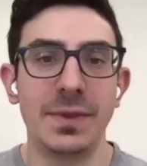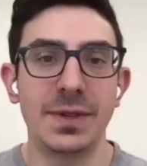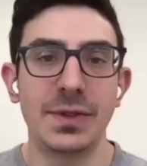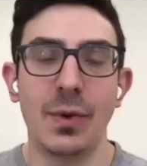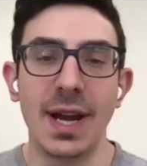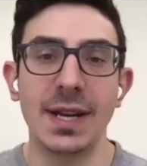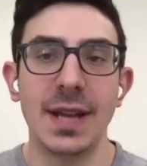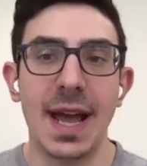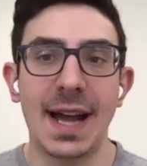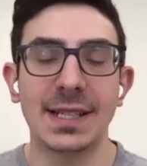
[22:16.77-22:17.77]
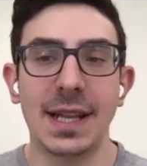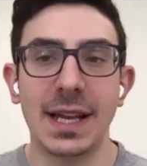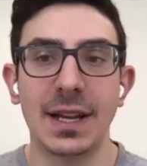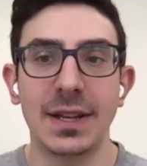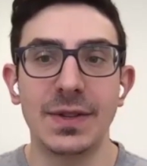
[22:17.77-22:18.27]
Yeah, that's great.
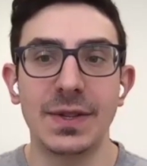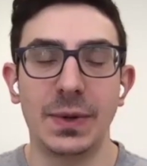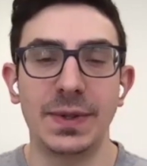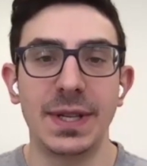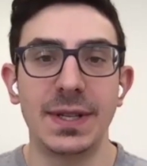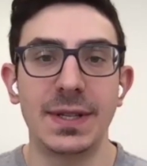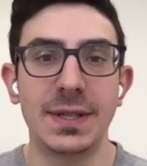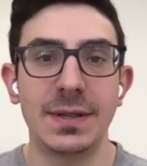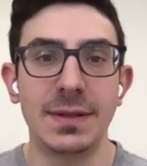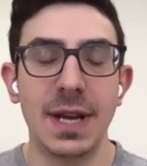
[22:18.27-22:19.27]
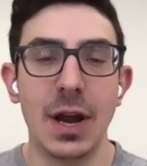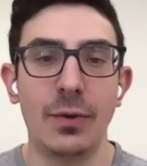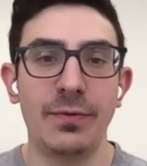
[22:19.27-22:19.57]
Act like a consultant.